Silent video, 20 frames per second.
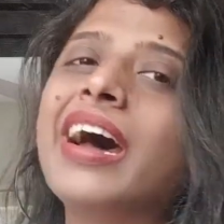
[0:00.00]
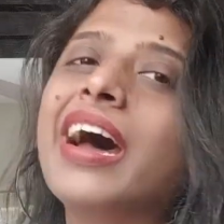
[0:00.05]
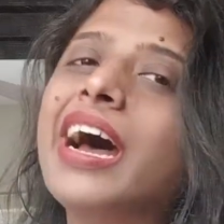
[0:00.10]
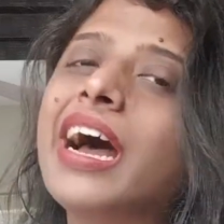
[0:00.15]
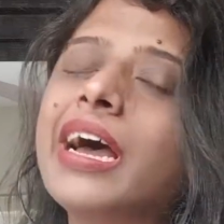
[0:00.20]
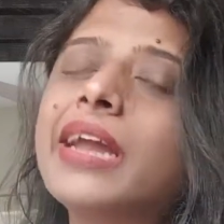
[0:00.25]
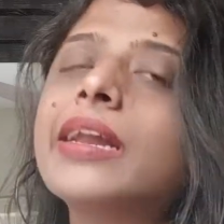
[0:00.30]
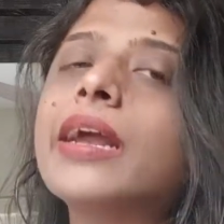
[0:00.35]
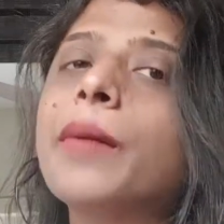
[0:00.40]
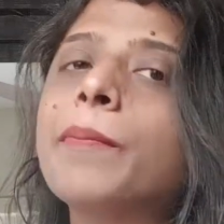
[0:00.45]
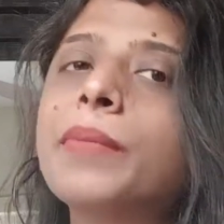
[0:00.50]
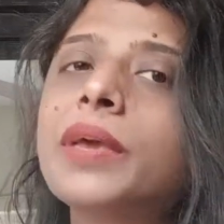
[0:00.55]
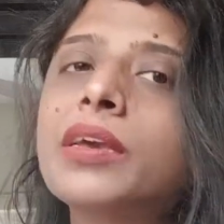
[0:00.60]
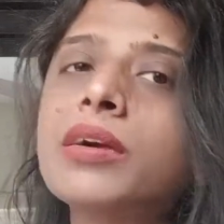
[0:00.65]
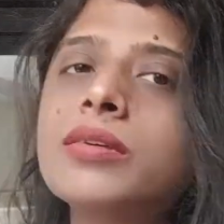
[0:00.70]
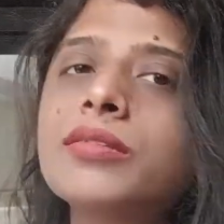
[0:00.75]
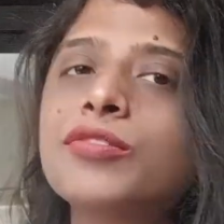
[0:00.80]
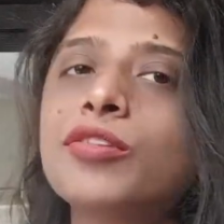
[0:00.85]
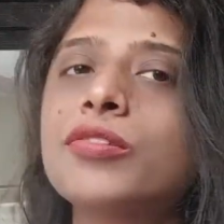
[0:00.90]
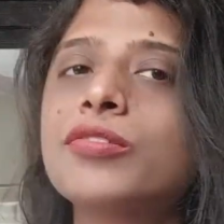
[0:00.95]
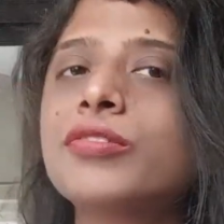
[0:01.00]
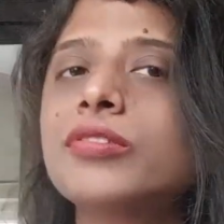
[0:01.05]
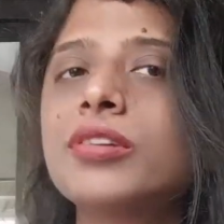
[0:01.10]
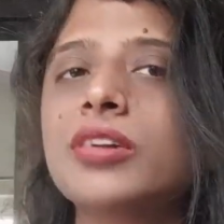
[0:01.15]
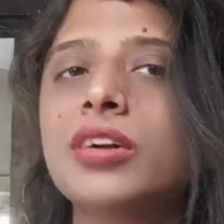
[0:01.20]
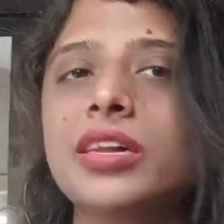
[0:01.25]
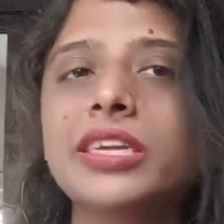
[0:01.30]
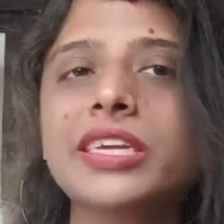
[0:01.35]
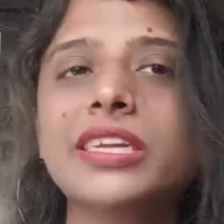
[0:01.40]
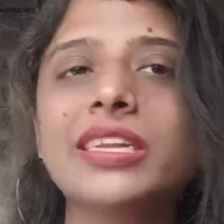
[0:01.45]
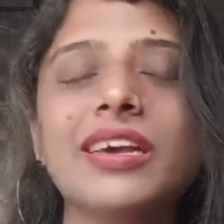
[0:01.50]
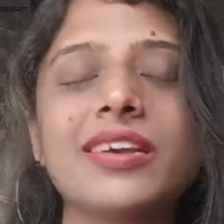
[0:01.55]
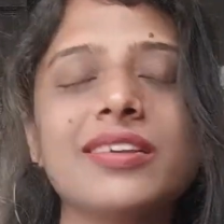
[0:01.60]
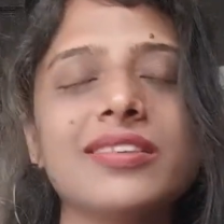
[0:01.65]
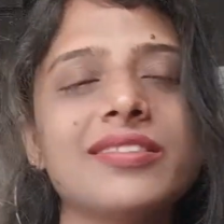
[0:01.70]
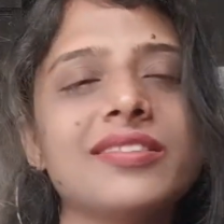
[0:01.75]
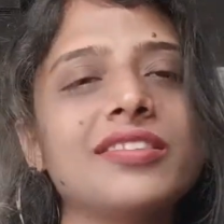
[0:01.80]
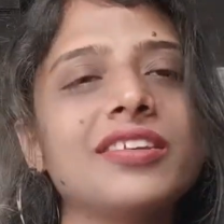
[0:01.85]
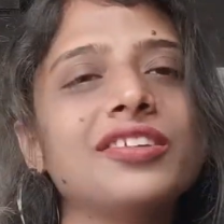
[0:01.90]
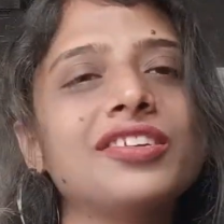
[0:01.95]
And Ambika is also really
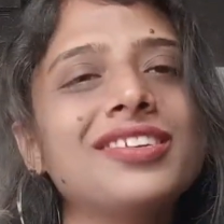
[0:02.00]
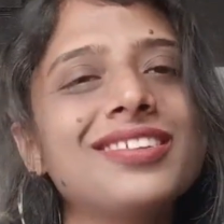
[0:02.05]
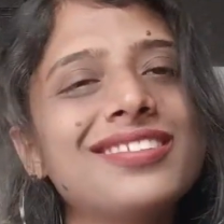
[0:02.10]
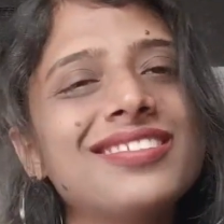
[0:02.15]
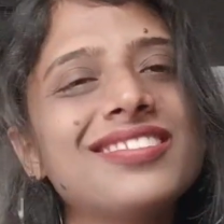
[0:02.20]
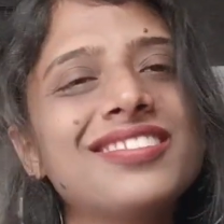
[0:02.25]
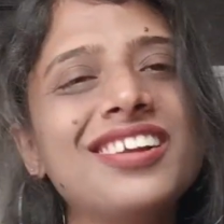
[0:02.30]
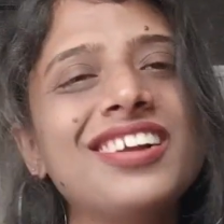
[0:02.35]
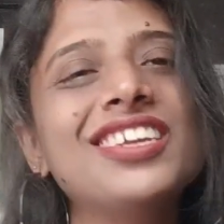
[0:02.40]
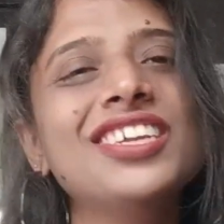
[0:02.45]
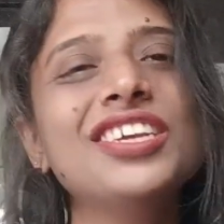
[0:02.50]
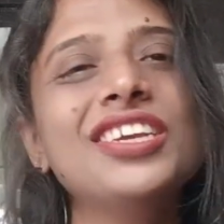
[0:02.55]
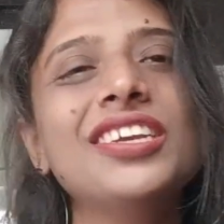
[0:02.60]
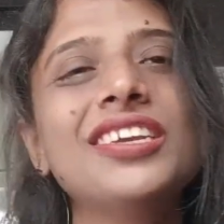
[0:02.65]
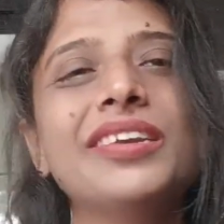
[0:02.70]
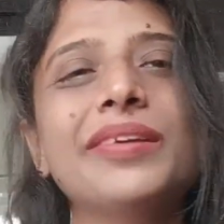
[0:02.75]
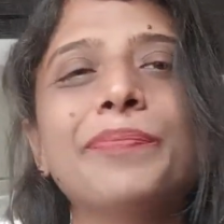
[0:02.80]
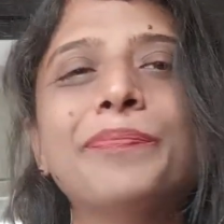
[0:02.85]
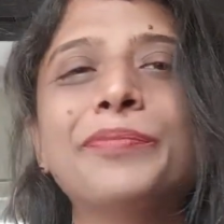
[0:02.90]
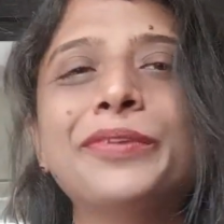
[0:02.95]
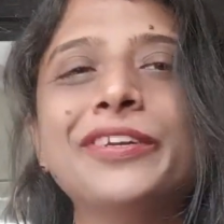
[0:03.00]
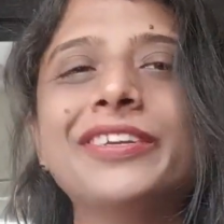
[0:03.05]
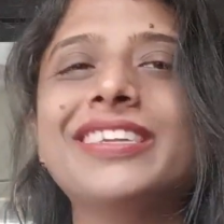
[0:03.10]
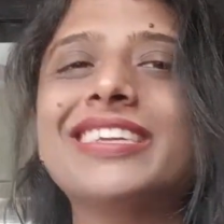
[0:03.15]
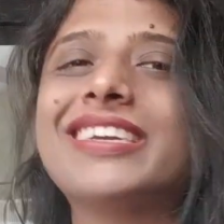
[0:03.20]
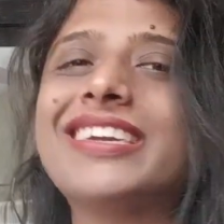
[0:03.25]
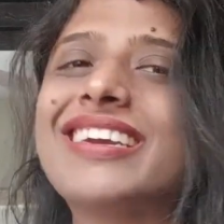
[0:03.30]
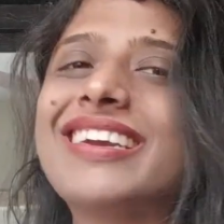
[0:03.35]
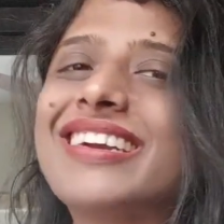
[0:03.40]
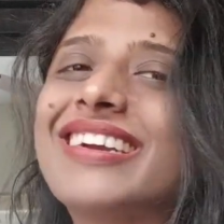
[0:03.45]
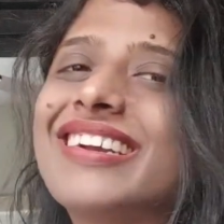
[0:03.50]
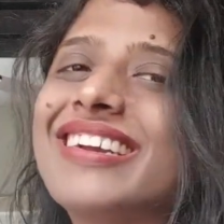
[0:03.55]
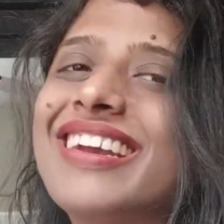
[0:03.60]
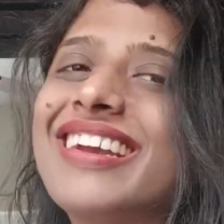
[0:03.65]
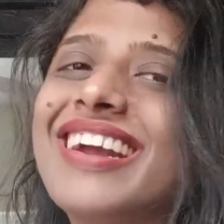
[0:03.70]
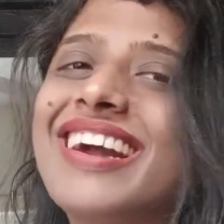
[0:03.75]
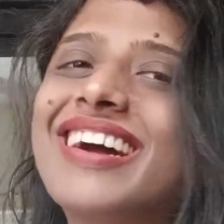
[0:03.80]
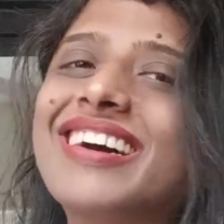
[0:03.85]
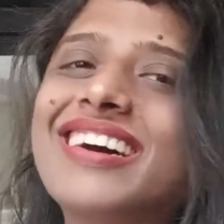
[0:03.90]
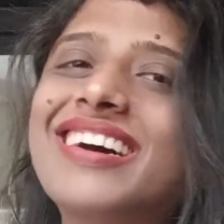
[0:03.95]
nice. She's really pretty.
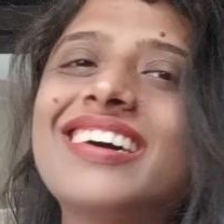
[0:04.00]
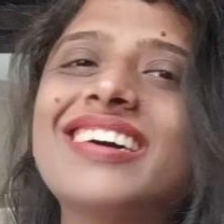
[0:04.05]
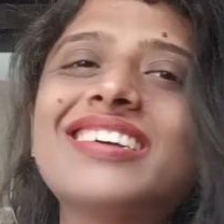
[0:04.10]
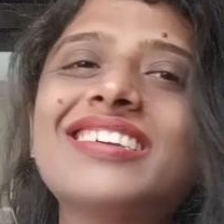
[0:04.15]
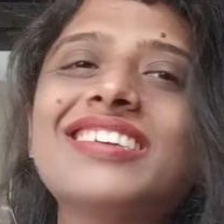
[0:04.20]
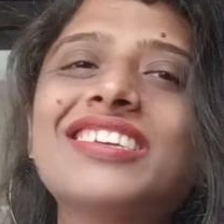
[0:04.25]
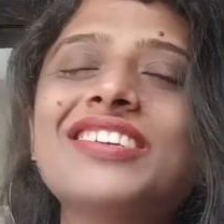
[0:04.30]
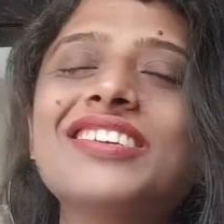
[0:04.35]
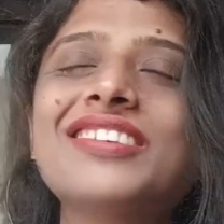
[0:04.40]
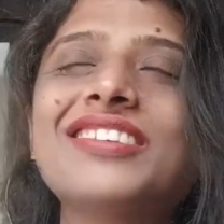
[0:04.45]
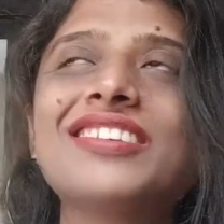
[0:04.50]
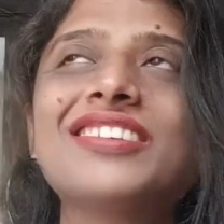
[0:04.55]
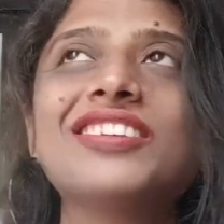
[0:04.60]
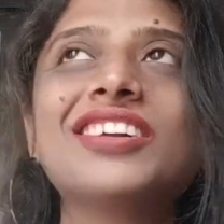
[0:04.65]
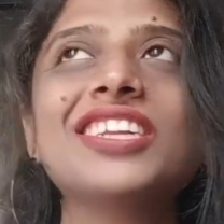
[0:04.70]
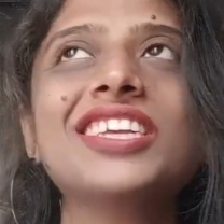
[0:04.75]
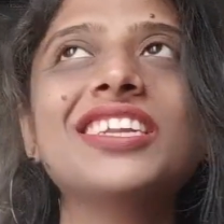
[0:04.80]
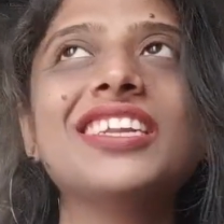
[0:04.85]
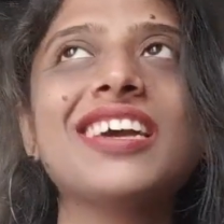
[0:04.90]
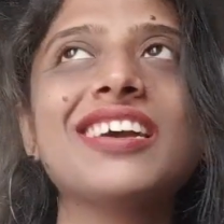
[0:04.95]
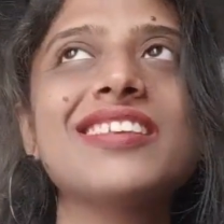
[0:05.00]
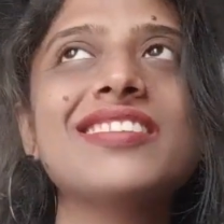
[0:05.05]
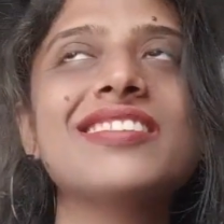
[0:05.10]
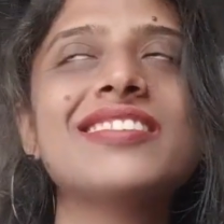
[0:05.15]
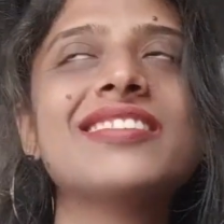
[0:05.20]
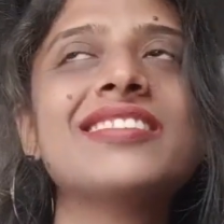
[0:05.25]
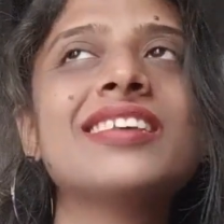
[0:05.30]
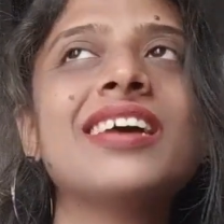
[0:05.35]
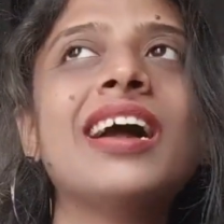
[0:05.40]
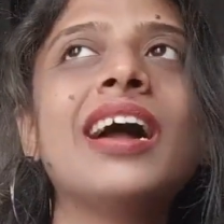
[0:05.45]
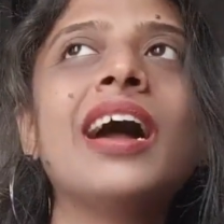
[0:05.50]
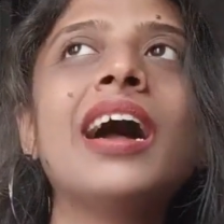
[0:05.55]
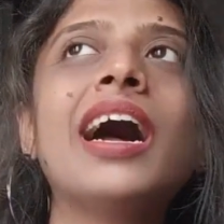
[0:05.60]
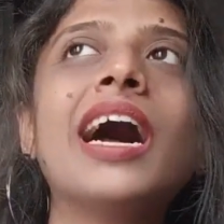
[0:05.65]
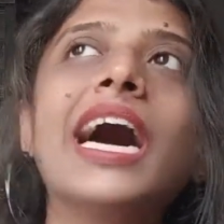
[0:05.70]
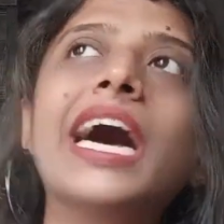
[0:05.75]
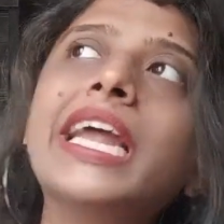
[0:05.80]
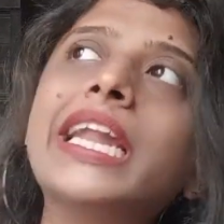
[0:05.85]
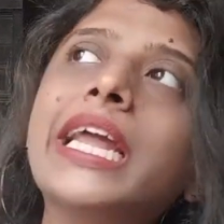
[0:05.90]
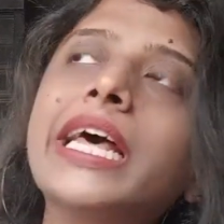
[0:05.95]
Yeah, she's really nice.
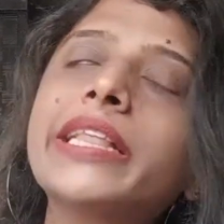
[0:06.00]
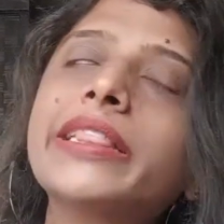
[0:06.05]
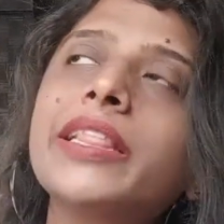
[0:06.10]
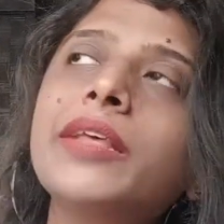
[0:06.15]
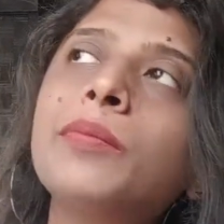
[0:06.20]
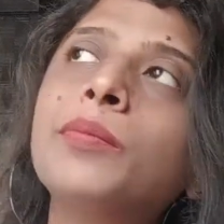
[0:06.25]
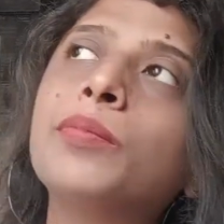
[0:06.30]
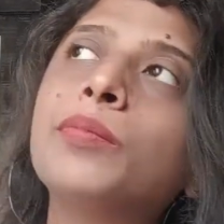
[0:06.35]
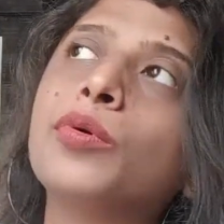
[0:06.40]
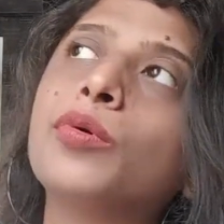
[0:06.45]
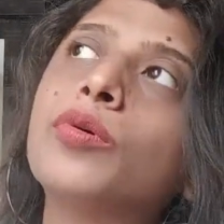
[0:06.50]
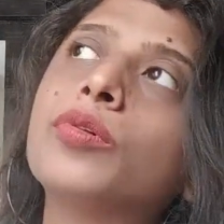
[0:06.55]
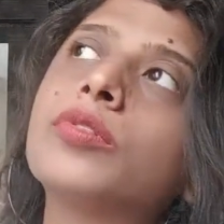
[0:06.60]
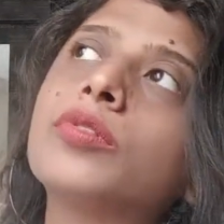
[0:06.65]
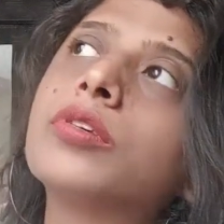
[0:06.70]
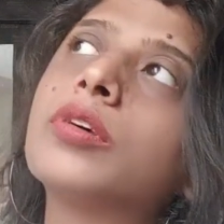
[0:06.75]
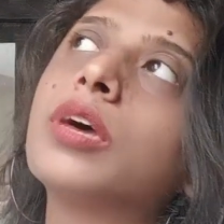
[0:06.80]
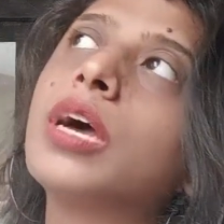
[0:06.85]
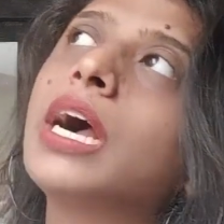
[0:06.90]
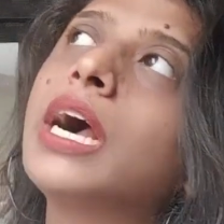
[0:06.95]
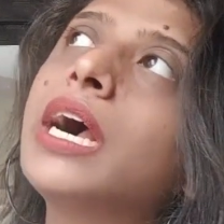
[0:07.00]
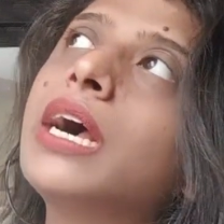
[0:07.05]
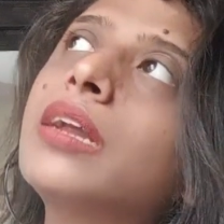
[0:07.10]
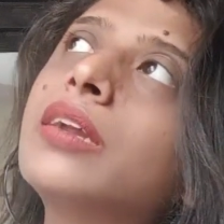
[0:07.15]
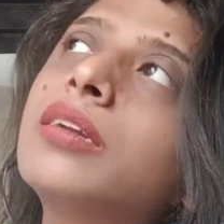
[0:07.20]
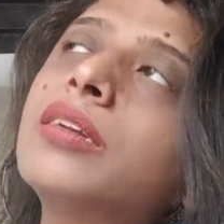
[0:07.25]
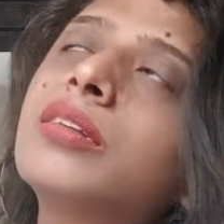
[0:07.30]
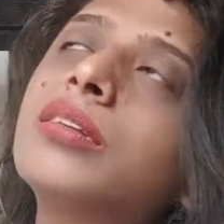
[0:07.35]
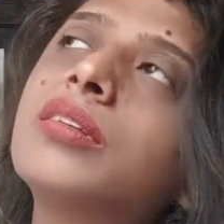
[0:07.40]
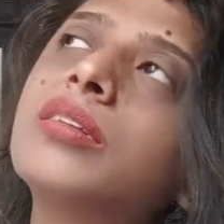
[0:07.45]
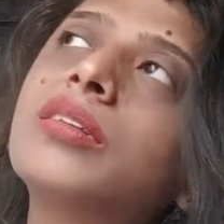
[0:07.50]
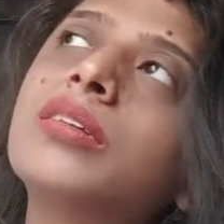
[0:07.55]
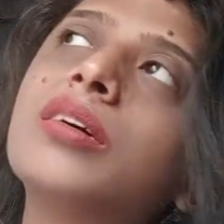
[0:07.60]
I like them both. And,